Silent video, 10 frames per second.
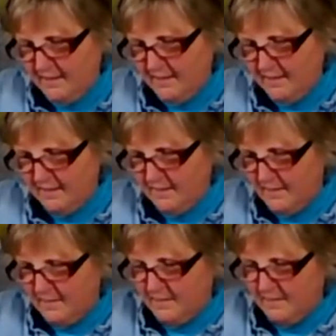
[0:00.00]

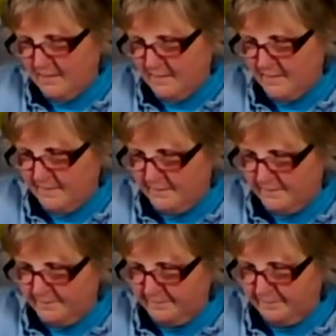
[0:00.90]

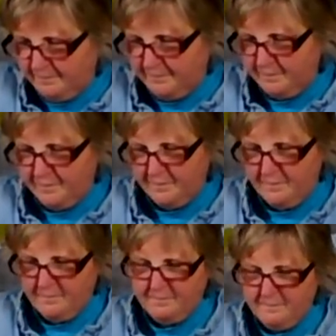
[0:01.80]

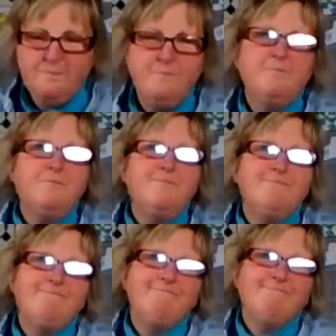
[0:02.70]

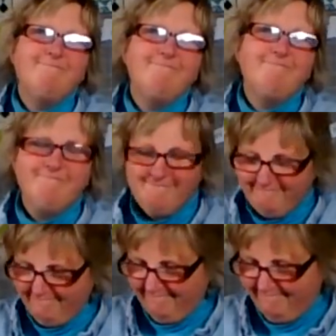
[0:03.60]

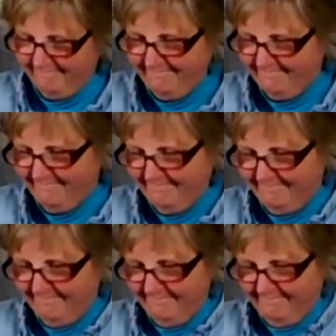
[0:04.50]

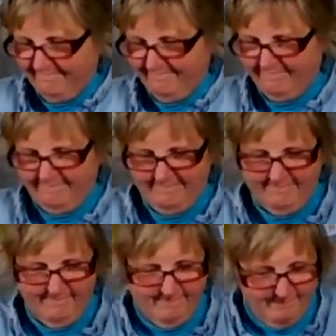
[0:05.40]

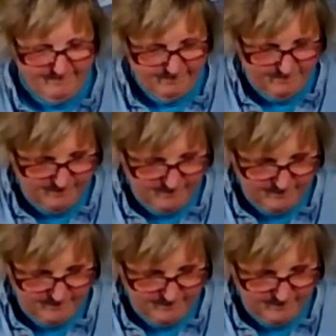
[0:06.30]
Nobody speaks.